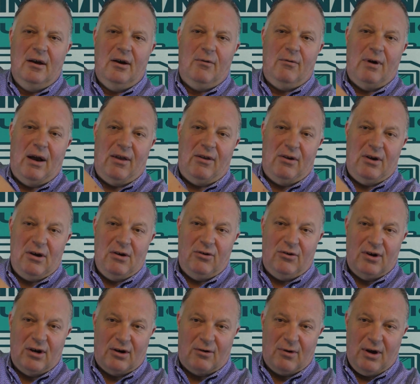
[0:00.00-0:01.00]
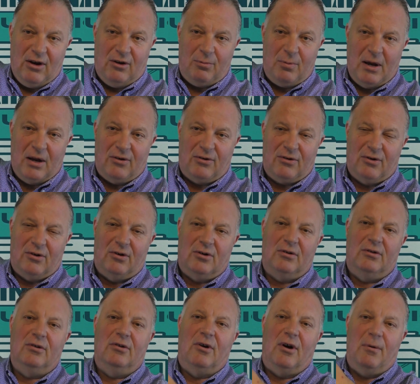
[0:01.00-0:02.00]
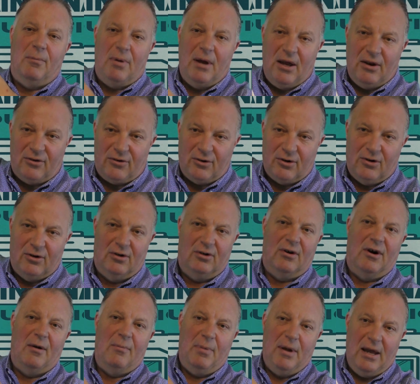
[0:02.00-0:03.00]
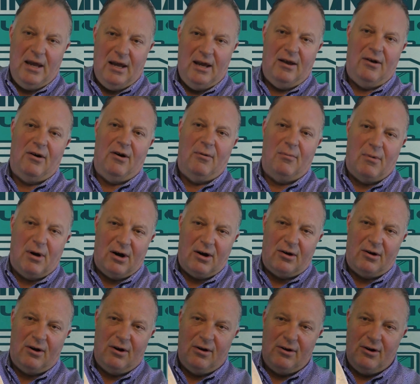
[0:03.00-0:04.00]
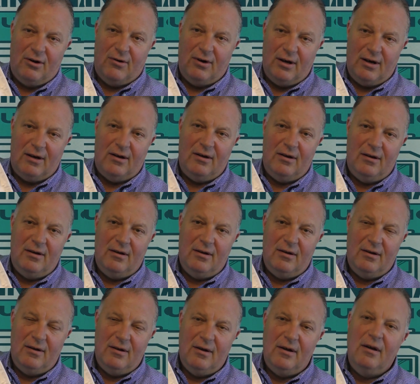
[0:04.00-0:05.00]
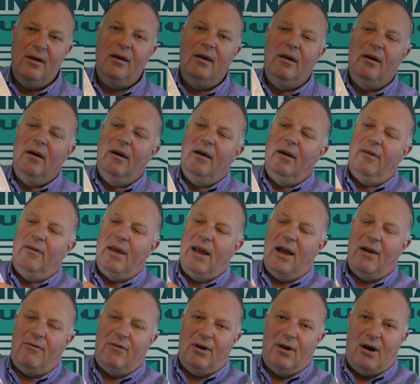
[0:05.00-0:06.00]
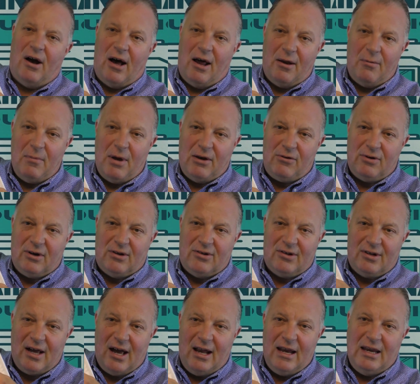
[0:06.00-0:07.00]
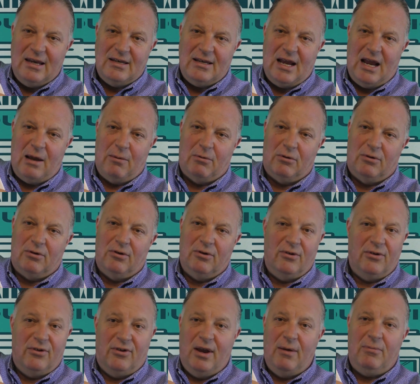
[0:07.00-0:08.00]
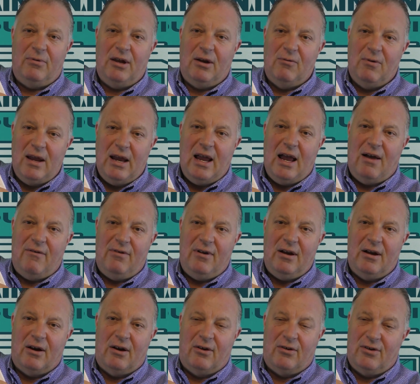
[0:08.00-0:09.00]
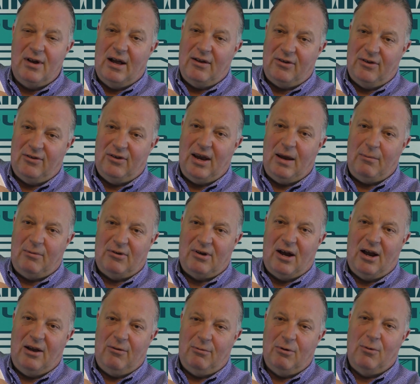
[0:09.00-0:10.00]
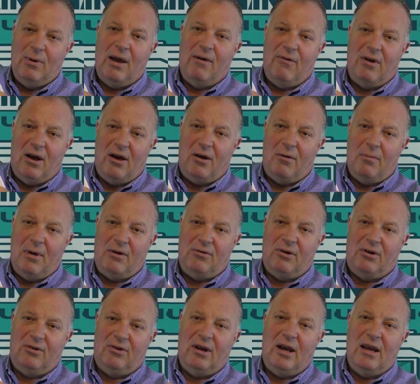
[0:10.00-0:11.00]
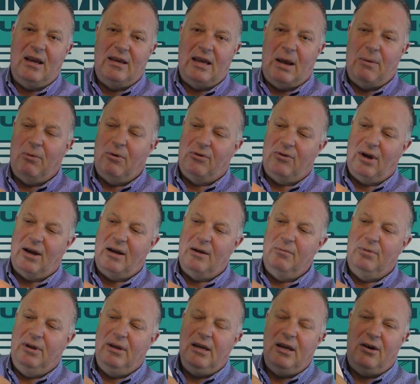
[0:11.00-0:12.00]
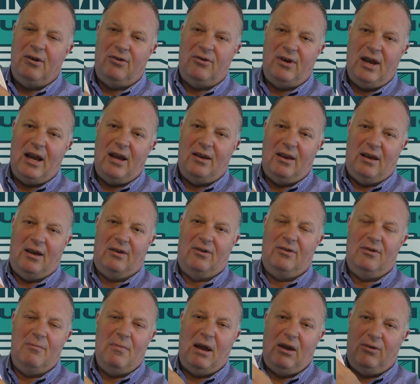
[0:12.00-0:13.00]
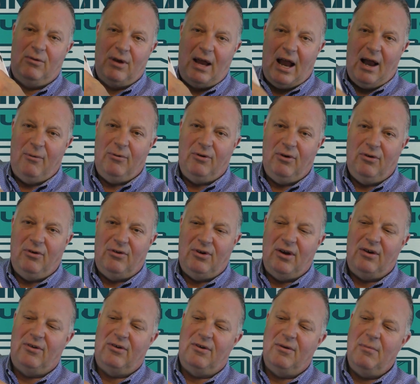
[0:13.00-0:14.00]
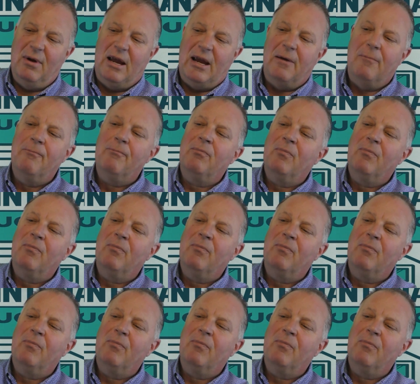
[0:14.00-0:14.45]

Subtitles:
Rather than using a grease pencil or a pen or a marker to do it, they have an Autometix cutting table. Same thing we have here. It's not the same size, but we have an Autometix cutting table. So I completely understand this. It makes absolute sense to me.